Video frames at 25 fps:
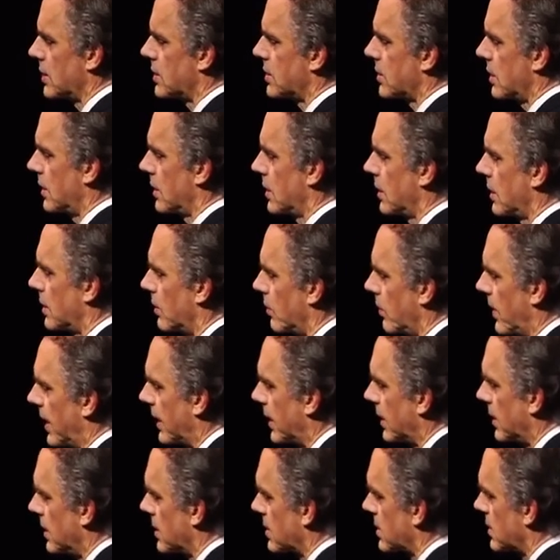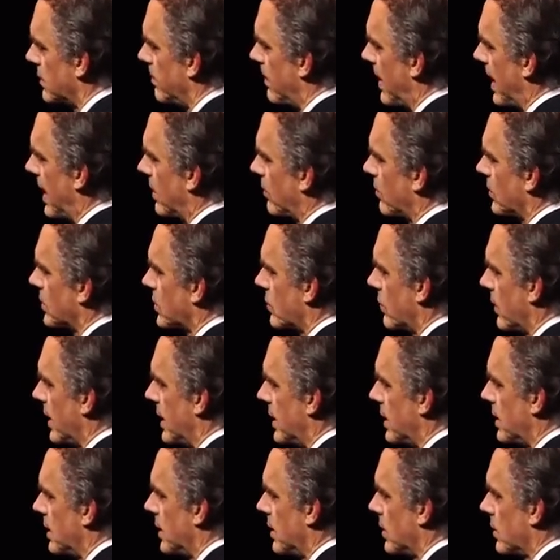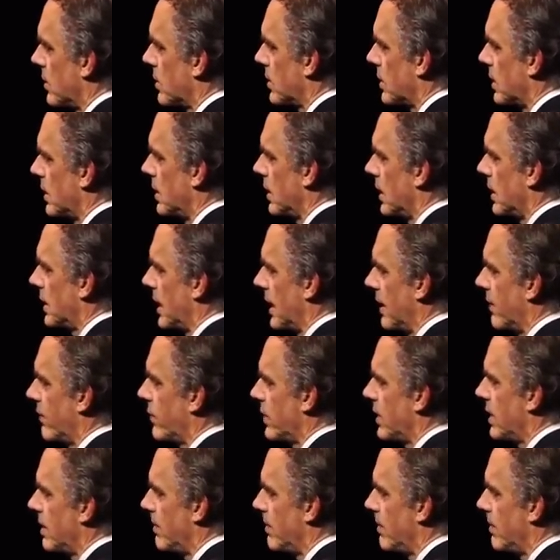saw that the wickedness of man was great in the earth, and that every